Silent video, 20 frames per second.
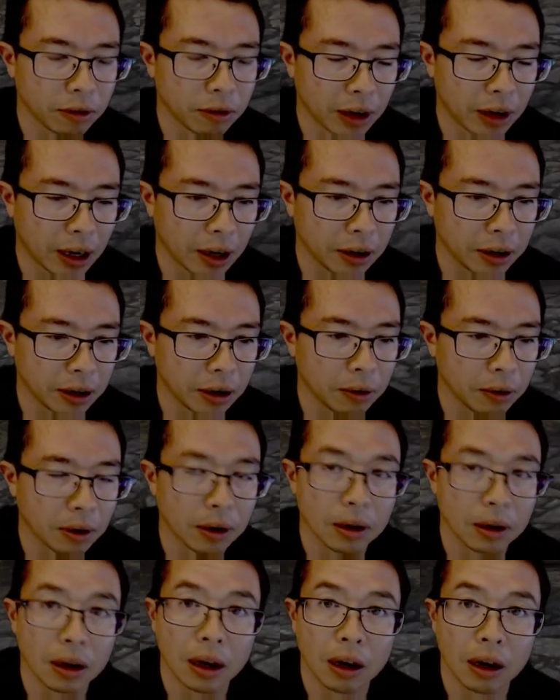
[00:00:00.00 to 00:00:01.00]
valued
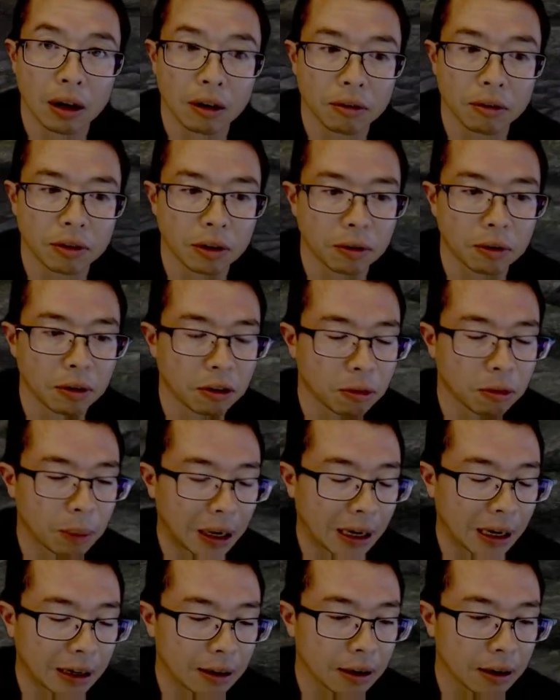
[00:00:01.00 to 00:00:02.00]
and loved and
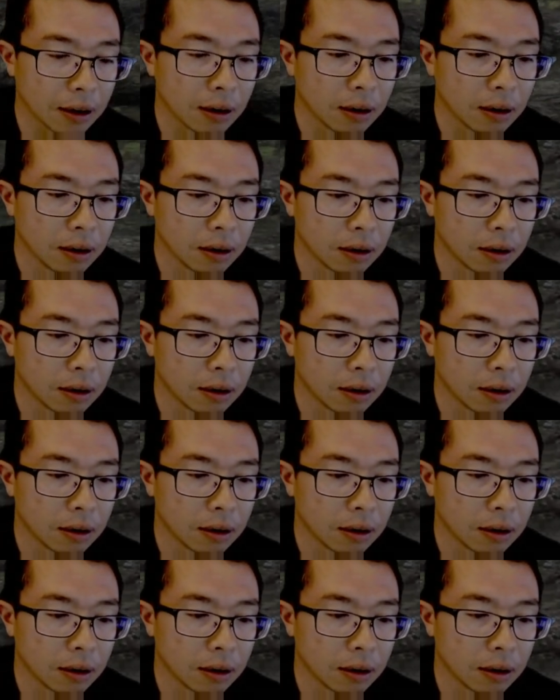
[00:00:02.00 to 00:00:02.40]
respected.